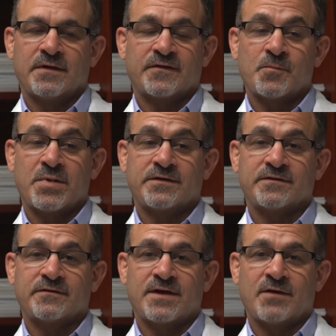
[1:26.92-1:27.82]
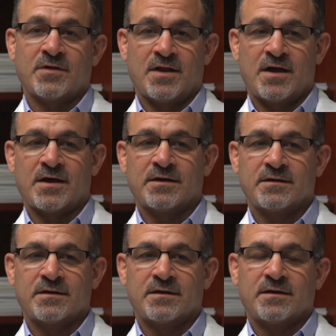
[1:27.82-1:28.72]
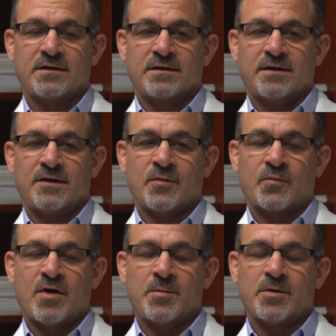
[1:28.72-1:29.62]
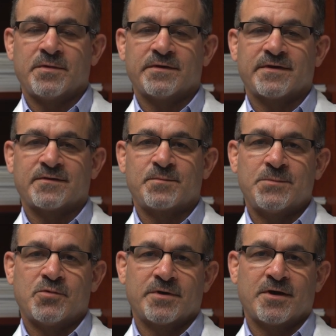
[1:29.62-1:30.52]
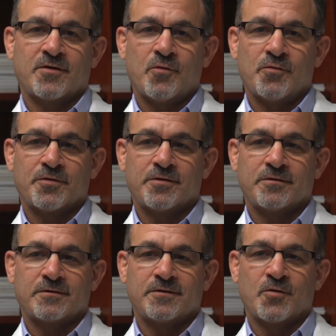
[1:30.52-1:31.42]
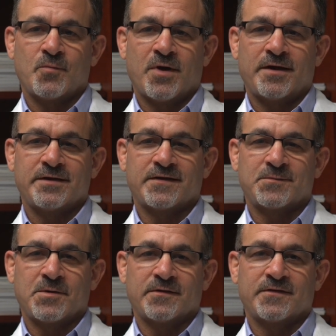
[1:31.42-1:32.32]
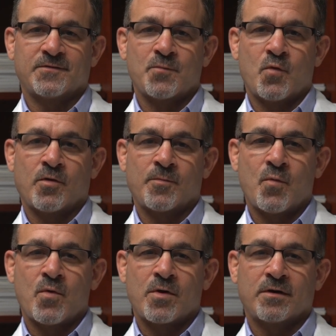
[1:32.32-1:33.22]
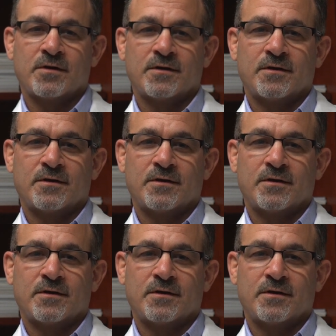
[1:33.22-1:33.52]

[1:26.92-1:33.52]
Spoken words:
and some patients have a lot. And the problem is, as people get older, your body experiences more and more